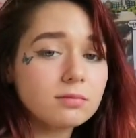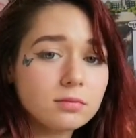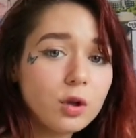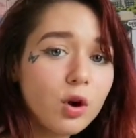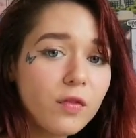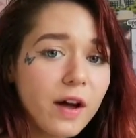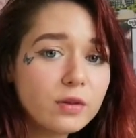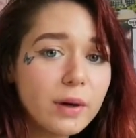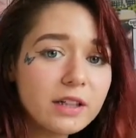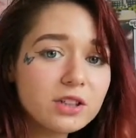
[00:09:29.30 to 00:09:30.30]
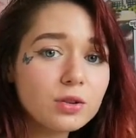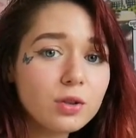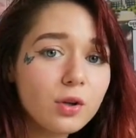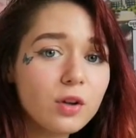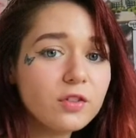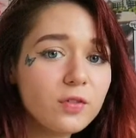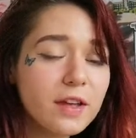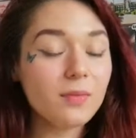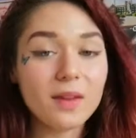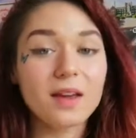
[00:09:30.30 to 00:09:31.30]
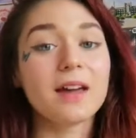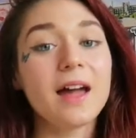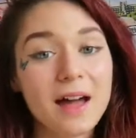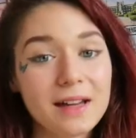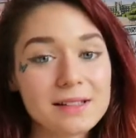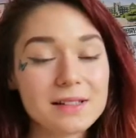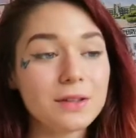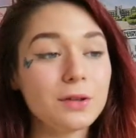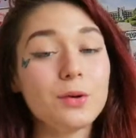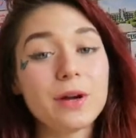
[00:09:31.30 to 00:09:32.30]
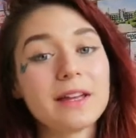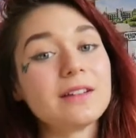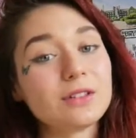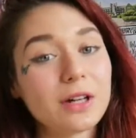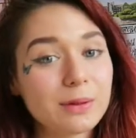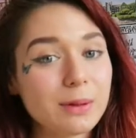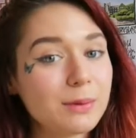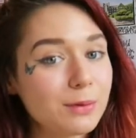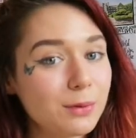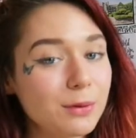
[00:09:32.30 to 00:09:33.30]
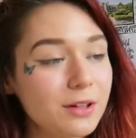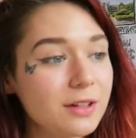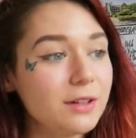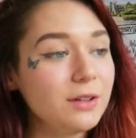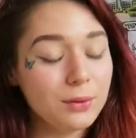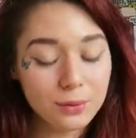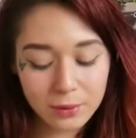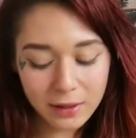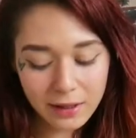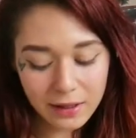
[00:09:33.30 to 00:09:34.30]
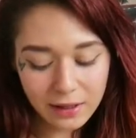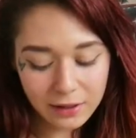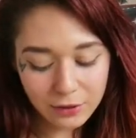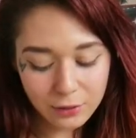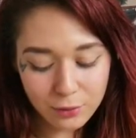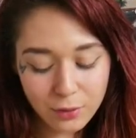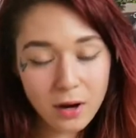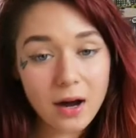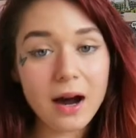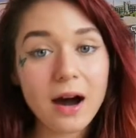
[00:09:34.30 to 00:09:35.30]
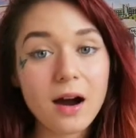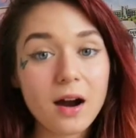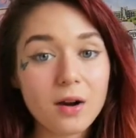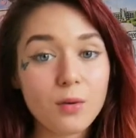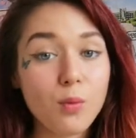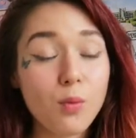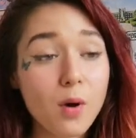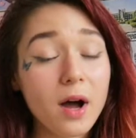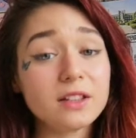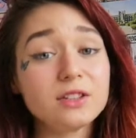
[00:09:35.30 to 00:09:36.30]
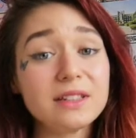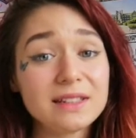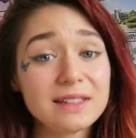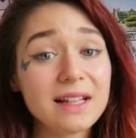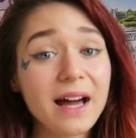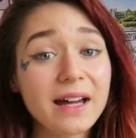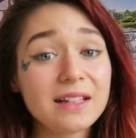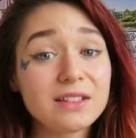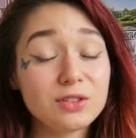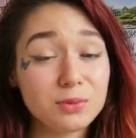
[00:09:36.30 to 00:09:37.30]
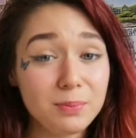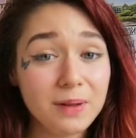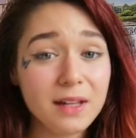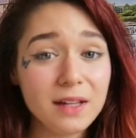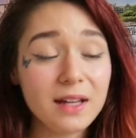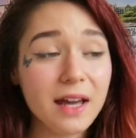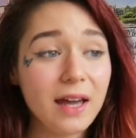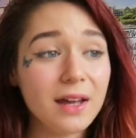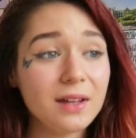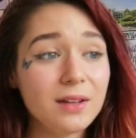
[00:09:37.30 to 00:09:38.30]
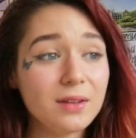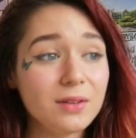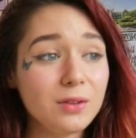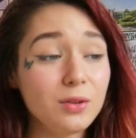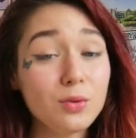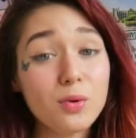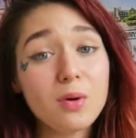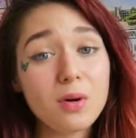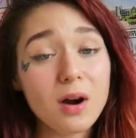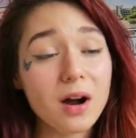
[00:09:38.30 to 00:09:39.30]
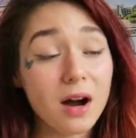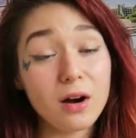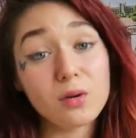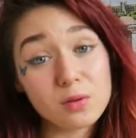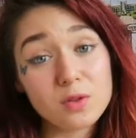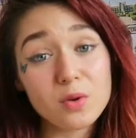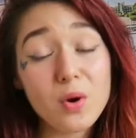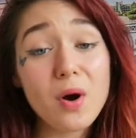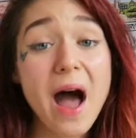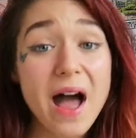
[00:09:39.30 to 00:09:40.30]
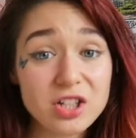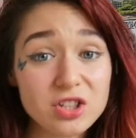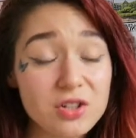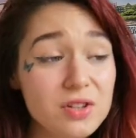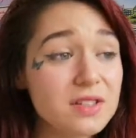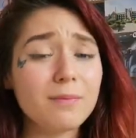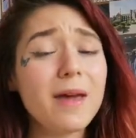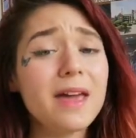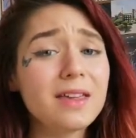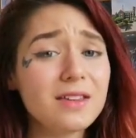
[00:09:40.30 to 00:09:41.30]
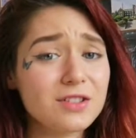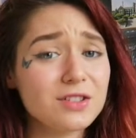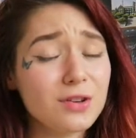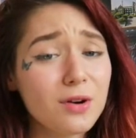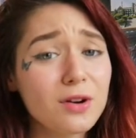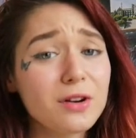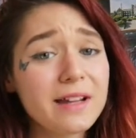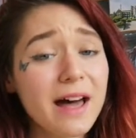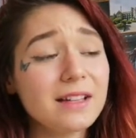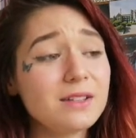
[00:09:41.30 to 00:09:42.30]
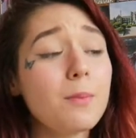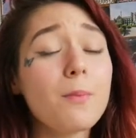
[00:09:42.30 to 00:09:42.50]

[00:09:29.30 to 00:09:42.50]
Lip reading: law of attraction, all those things. Guys, you can attract whatever you want. You are what you decide to be, and you are also your actions. Make sure that the